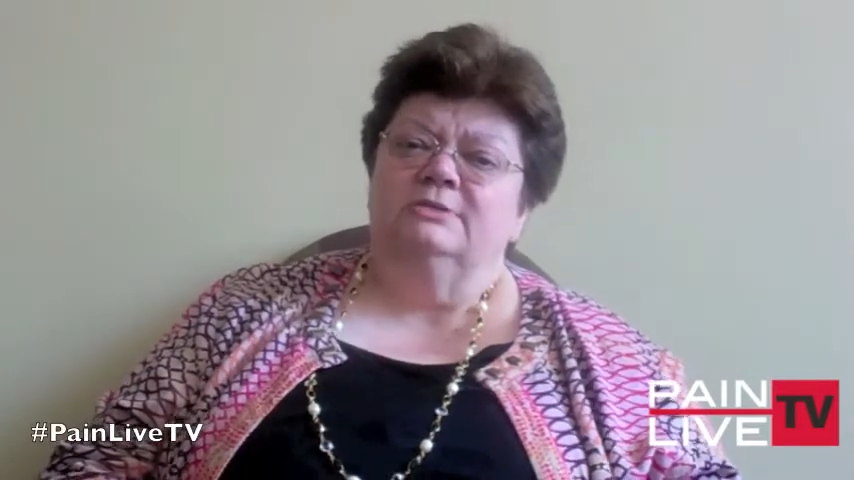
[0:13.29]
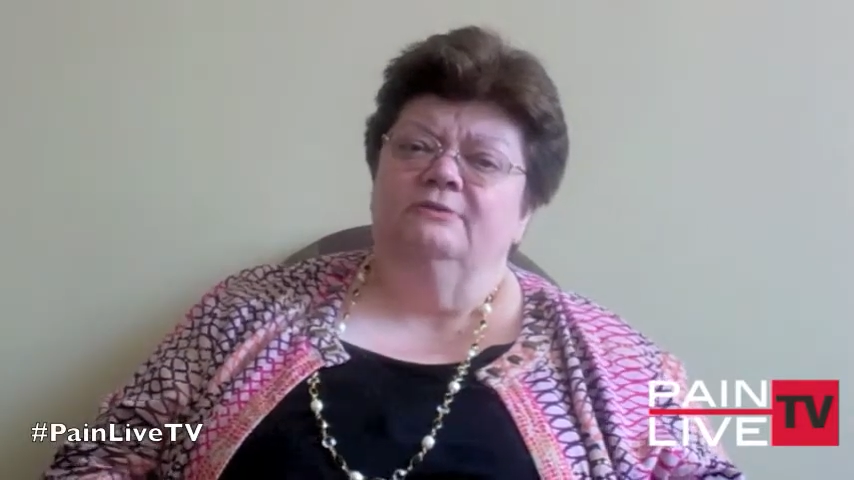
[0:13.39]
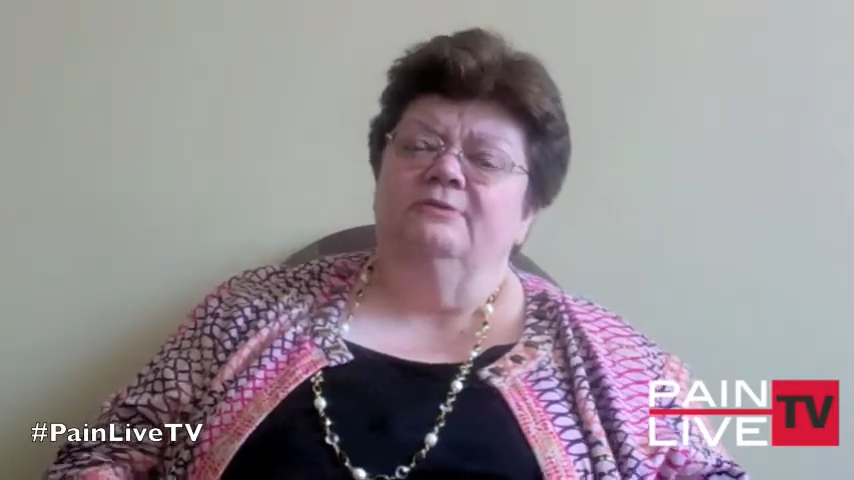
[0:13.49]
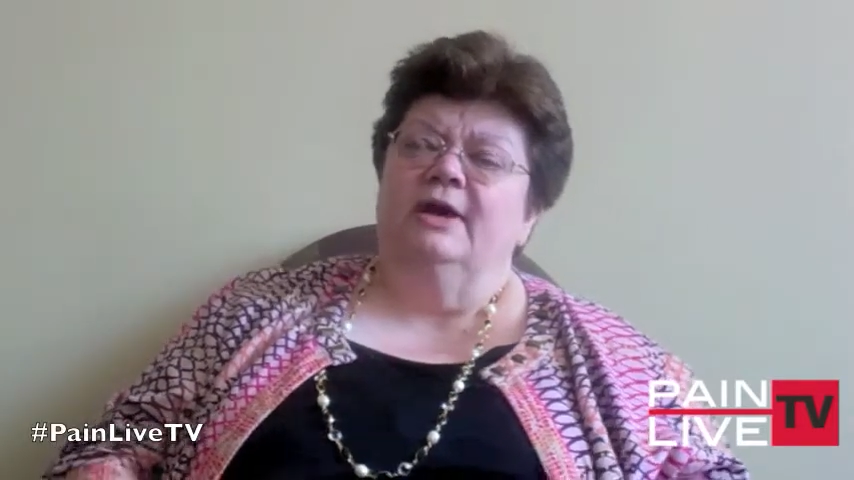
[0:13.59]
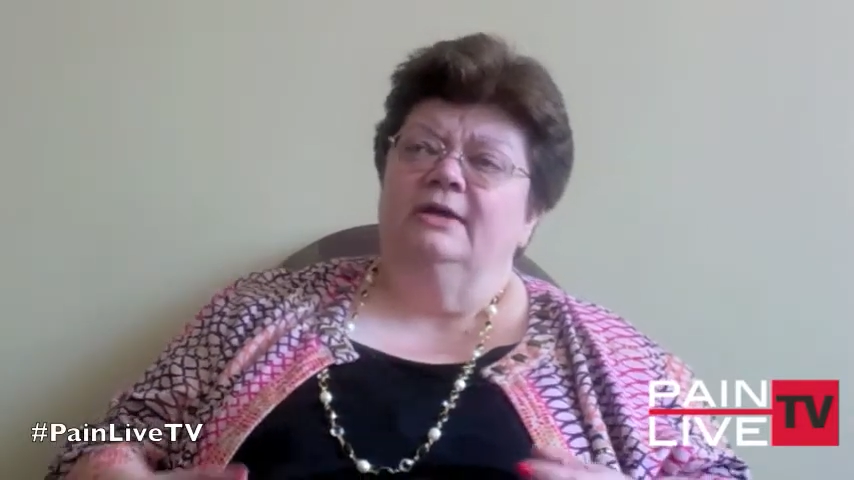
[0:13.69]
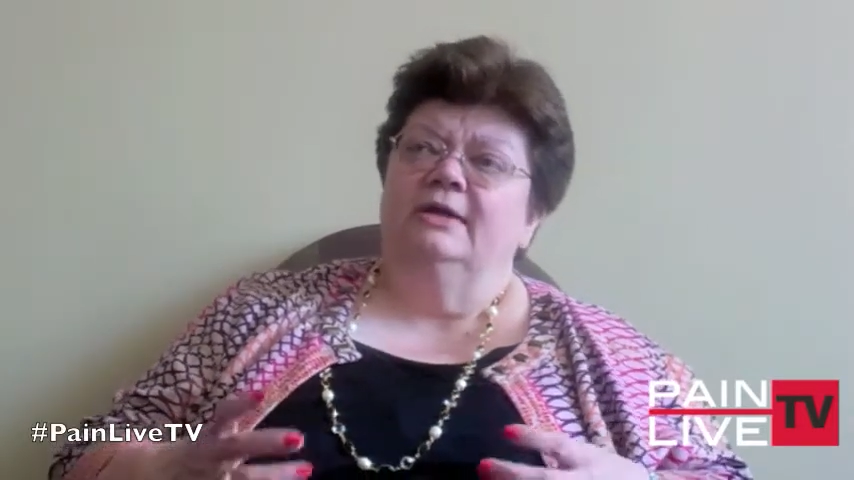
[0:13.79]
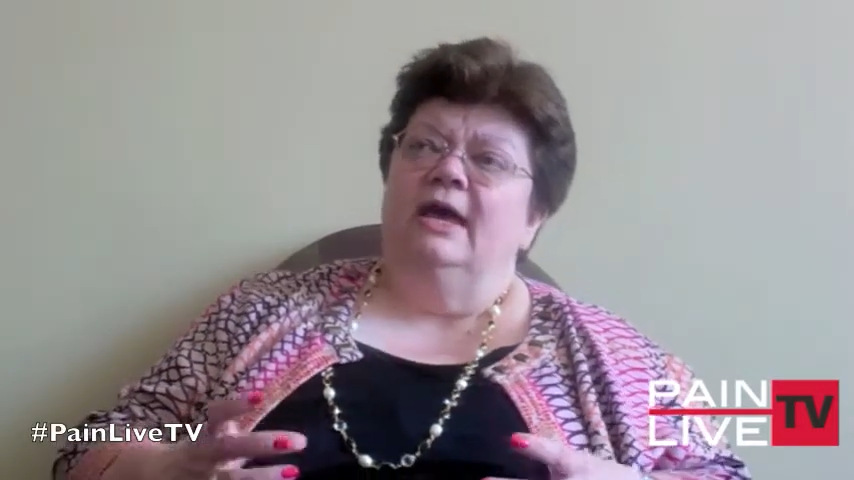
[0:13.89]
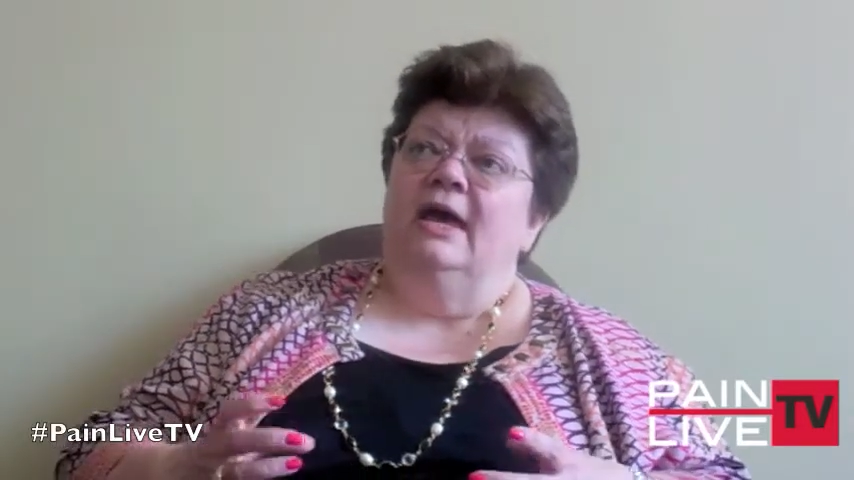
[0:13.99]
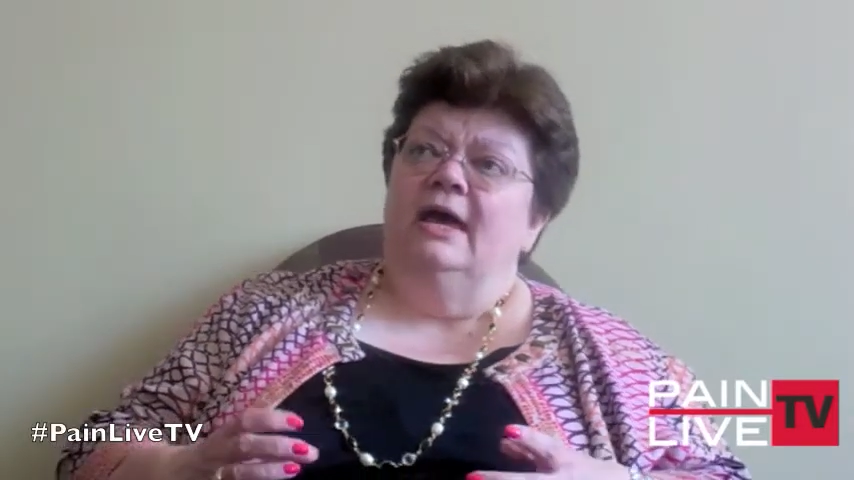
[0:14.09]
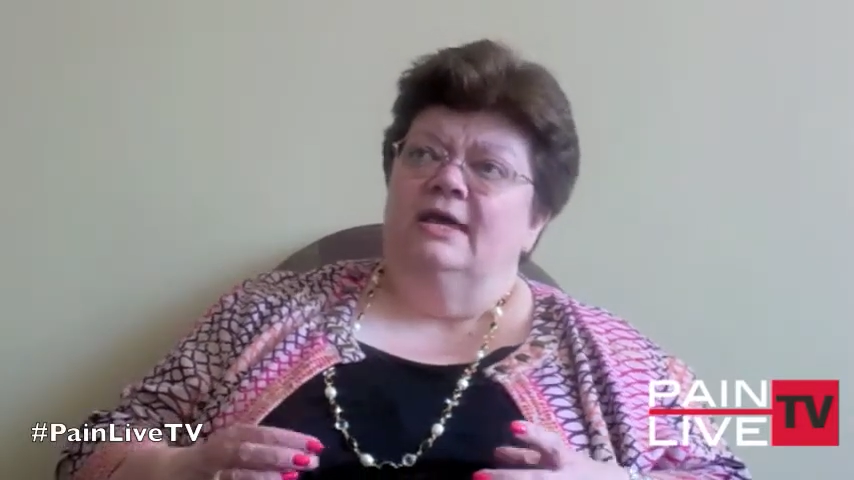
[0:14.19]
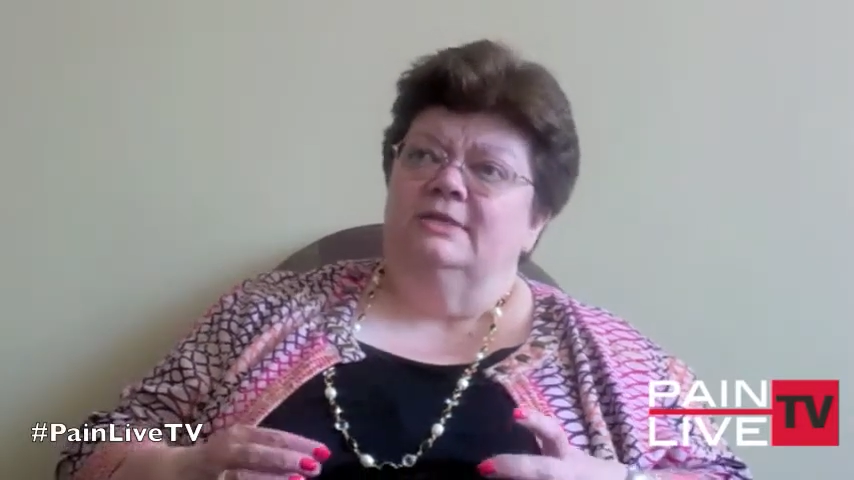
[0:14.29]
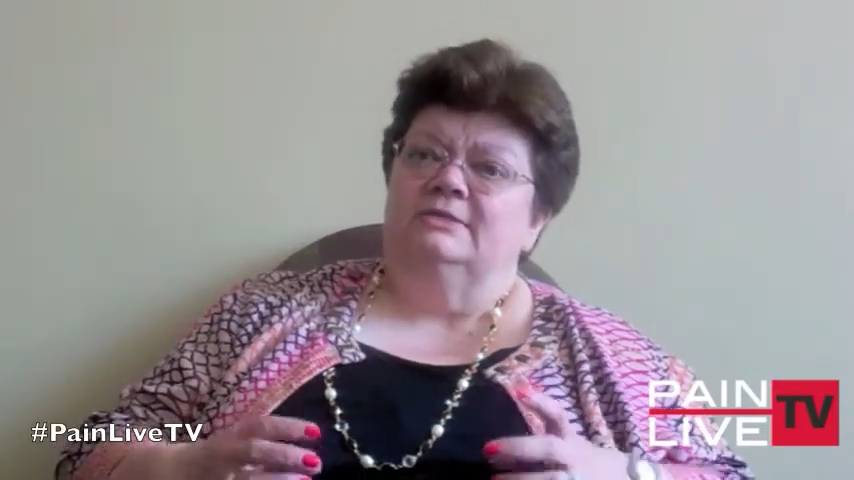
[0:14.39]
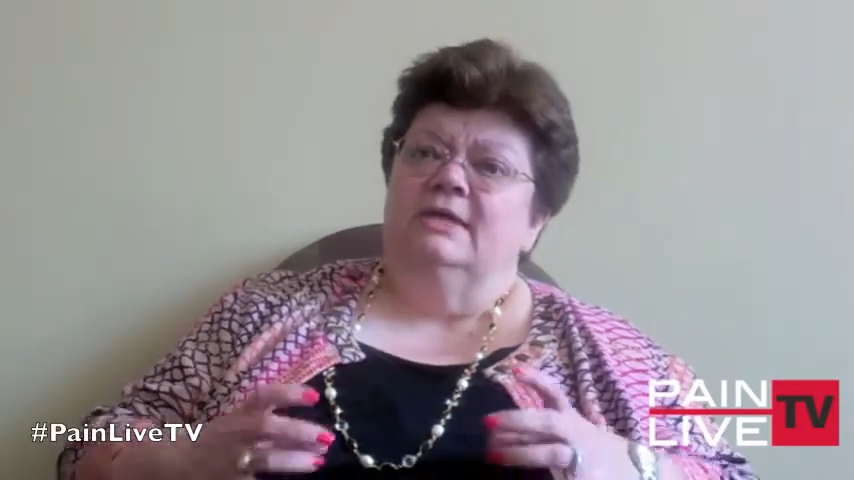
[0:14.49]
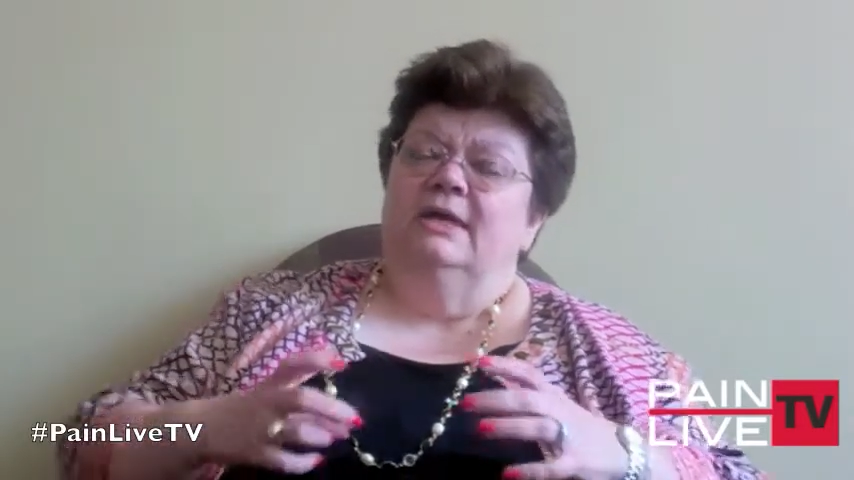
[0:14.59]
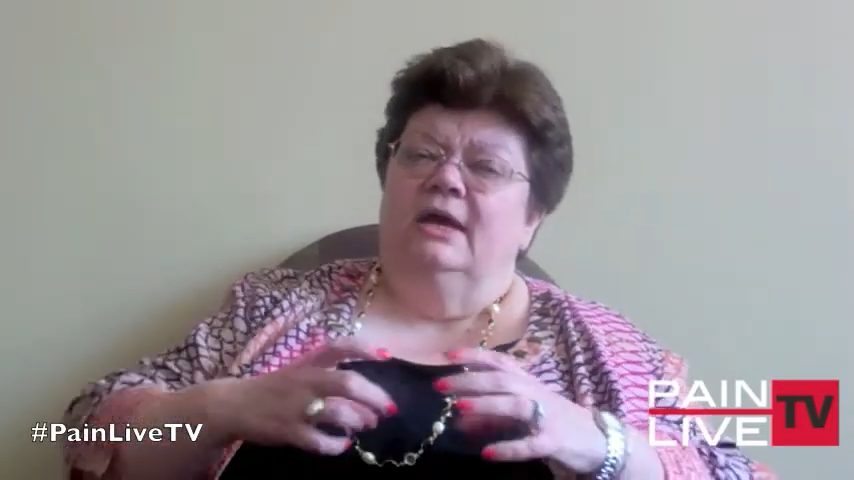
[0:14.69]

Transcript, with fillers: defined as